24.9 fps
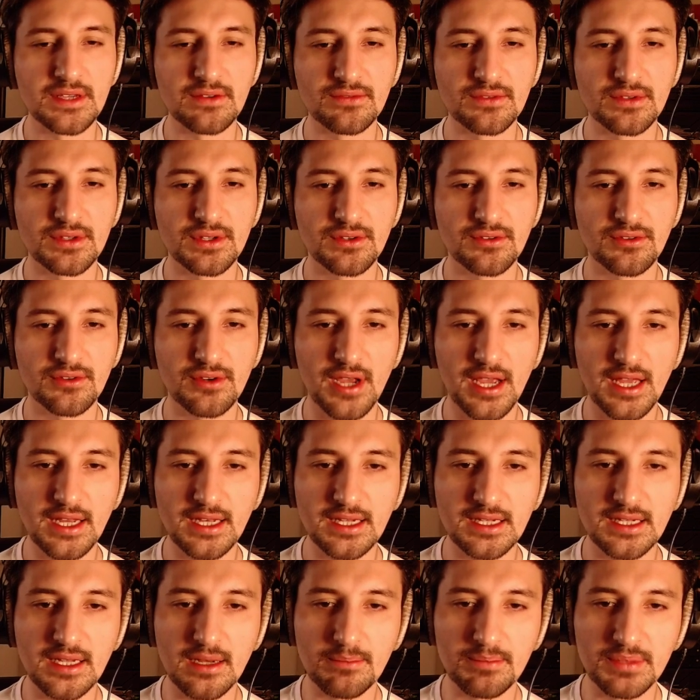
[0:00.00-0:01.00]
of
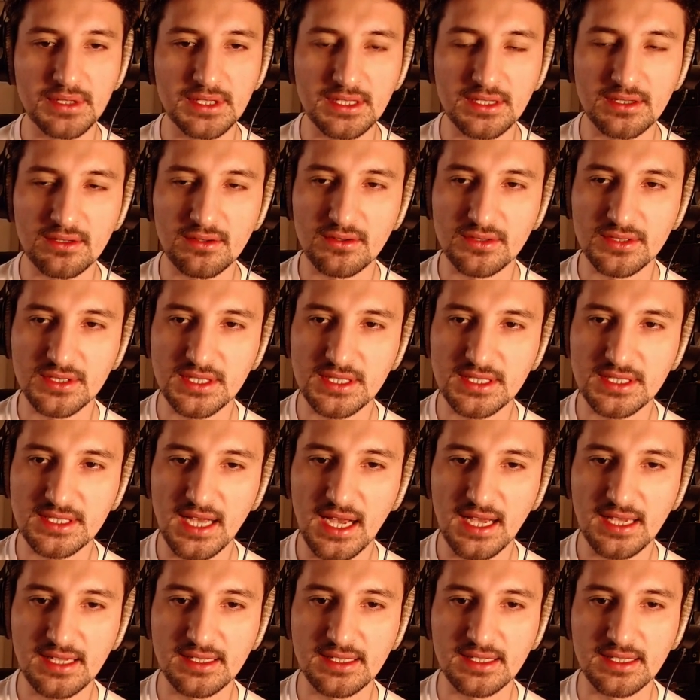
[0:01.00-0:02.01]
creating a political
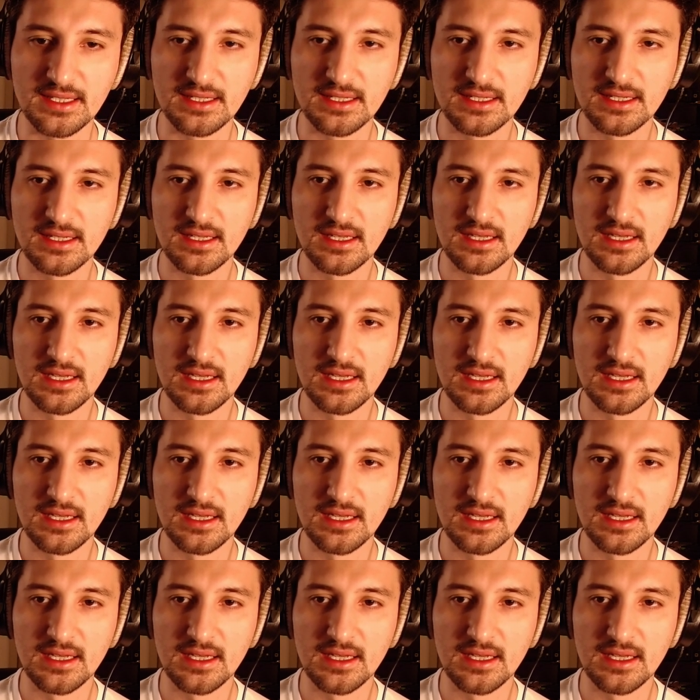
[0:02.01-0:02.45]
society?